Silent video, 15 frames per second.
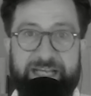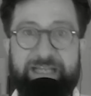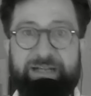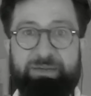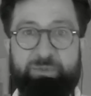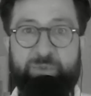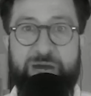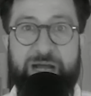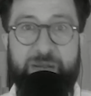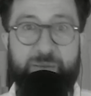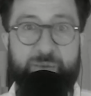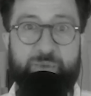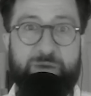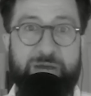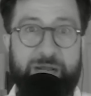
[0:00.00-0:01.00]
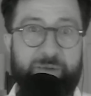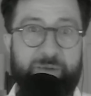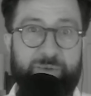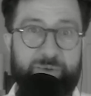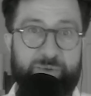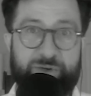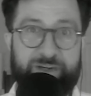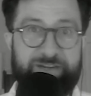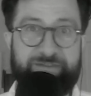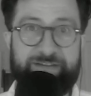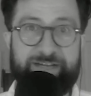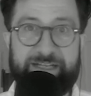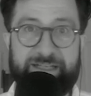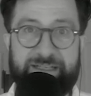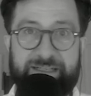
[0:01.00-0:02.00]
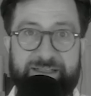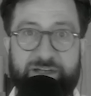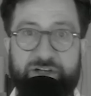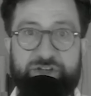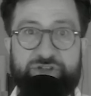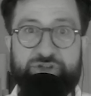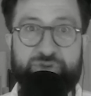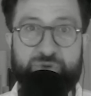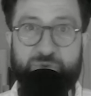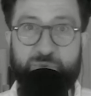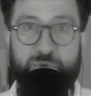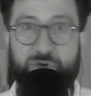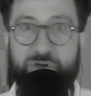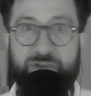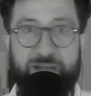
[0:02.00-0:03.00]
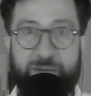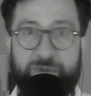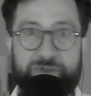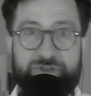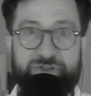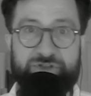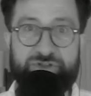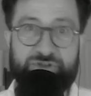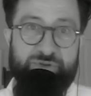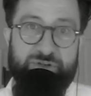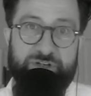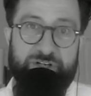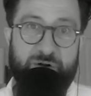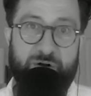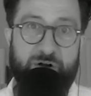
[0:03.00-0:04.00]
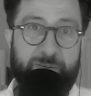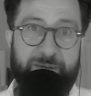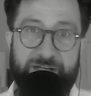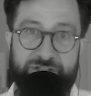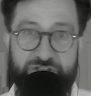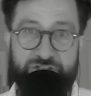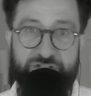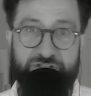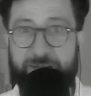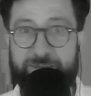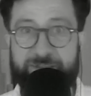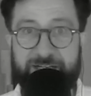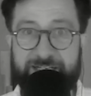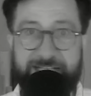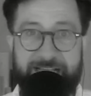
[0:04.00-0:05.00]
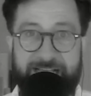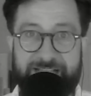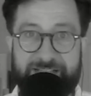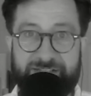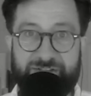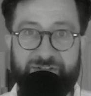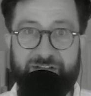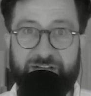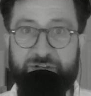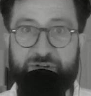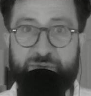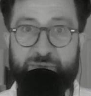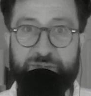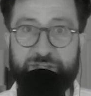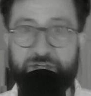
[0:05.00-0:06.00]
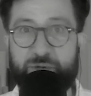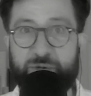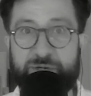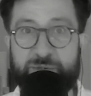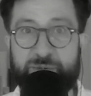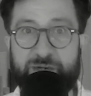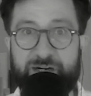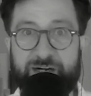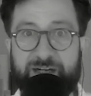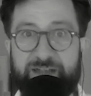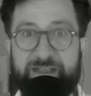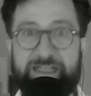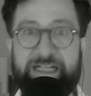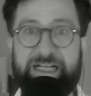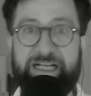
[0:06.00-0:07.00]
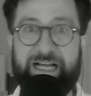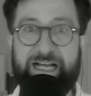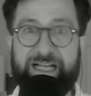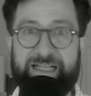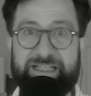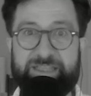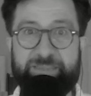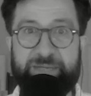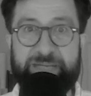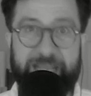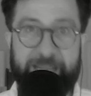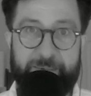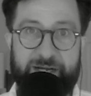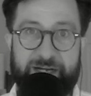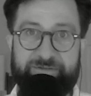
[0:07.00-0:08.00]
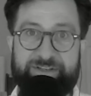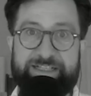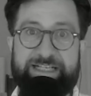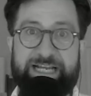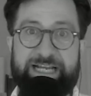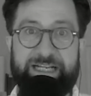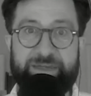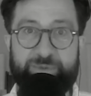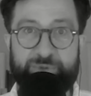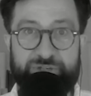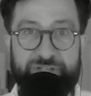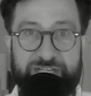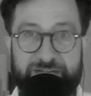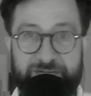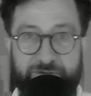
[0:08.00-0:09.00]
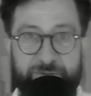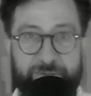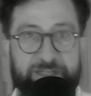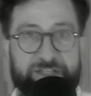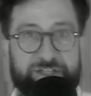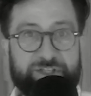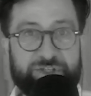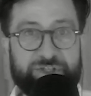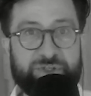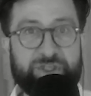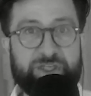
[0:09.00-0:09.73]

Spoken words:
While we were living in this unsure world, I wasn't sure, all my jobs got canceled. I couldn't really go anywhere. And this became kind of a daily routine for me to,